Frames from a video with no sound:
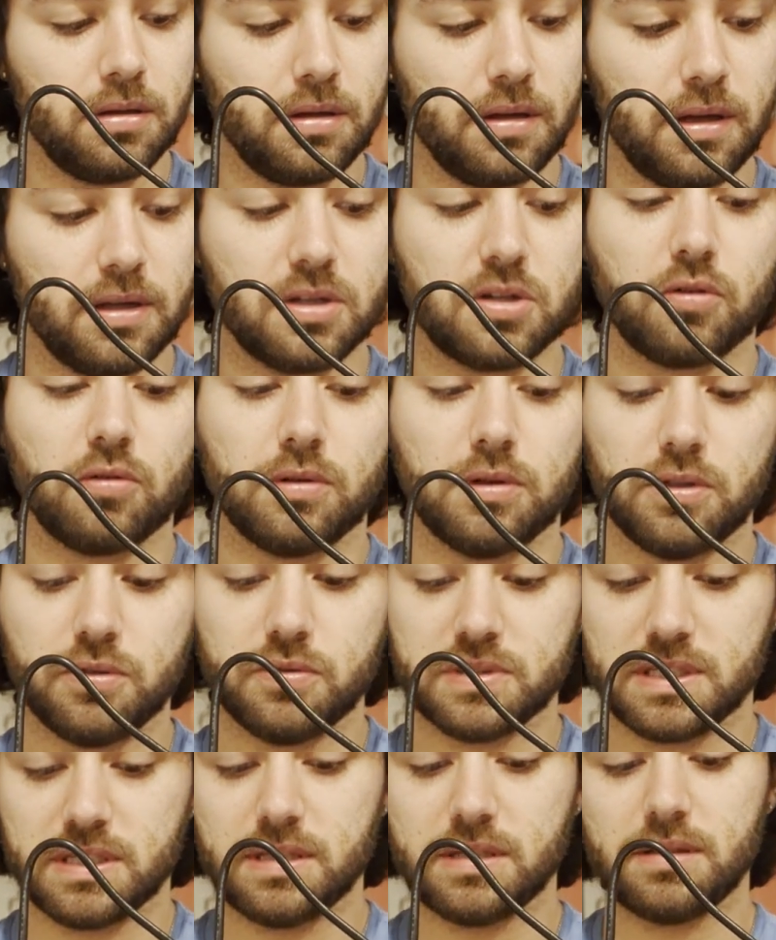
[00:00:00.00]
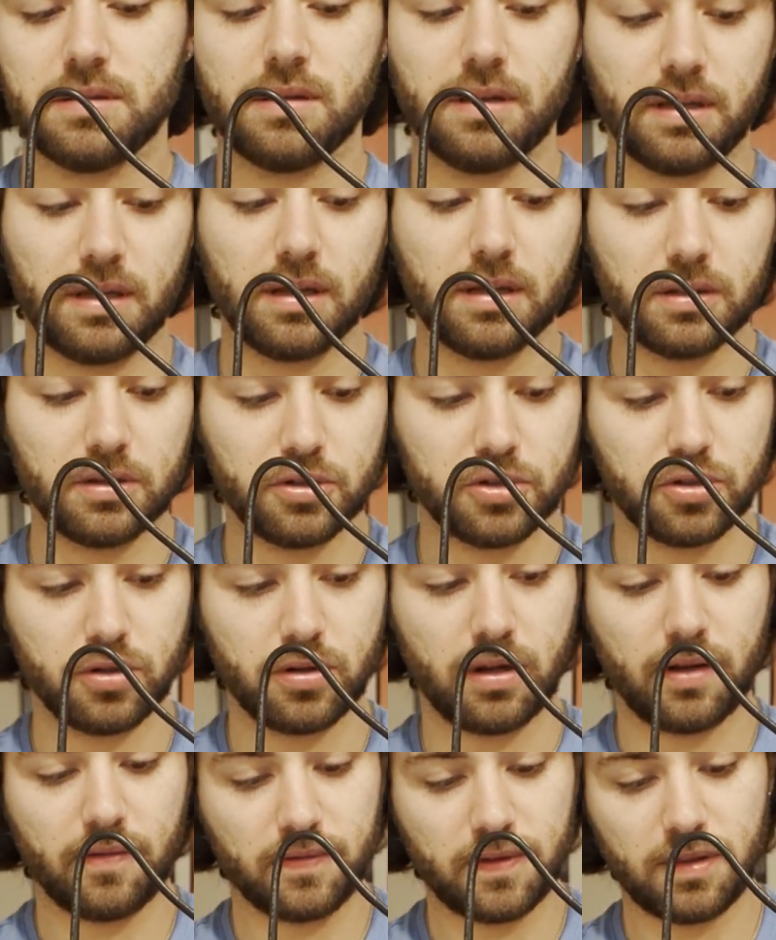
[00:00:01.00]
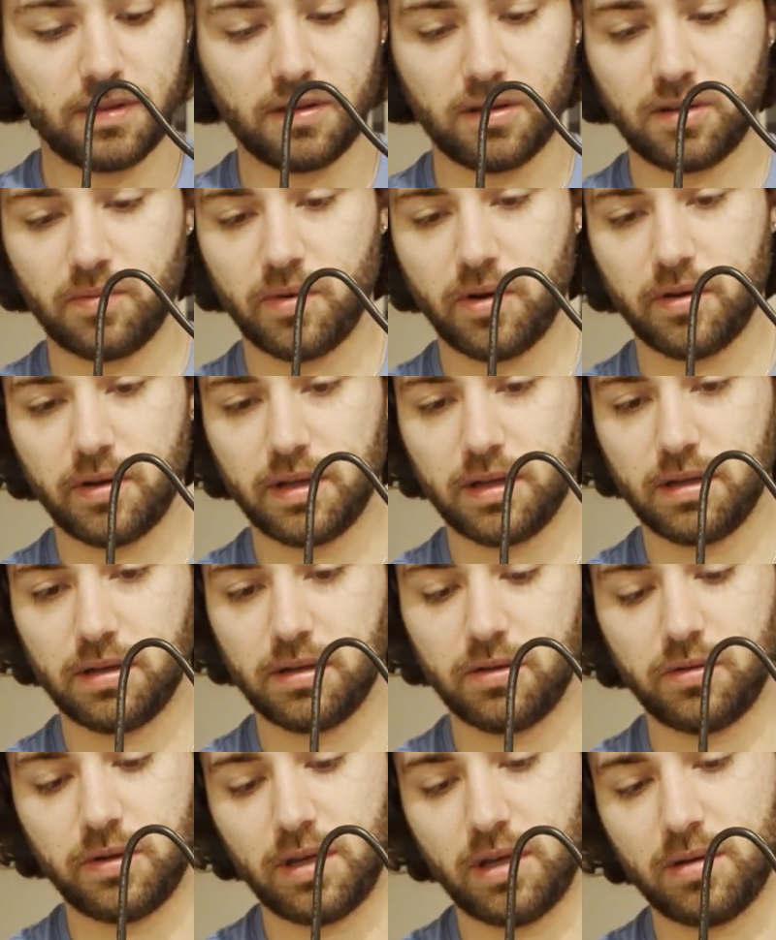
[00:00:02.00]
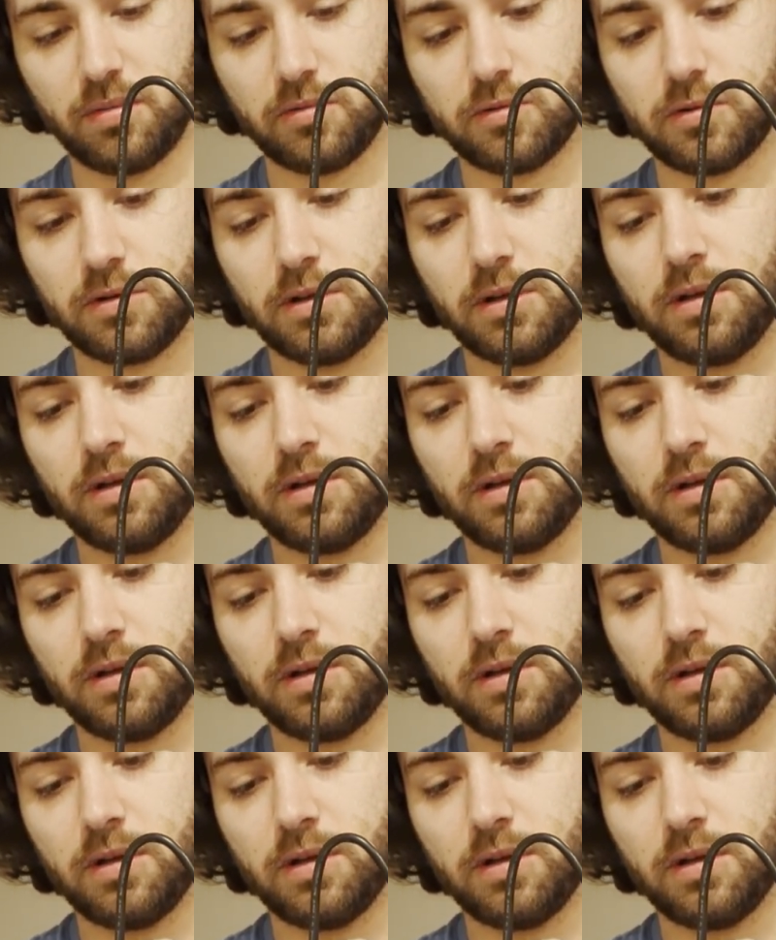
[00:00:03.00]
and don't lose it, again, you shouldn't have to think about getting a new cable.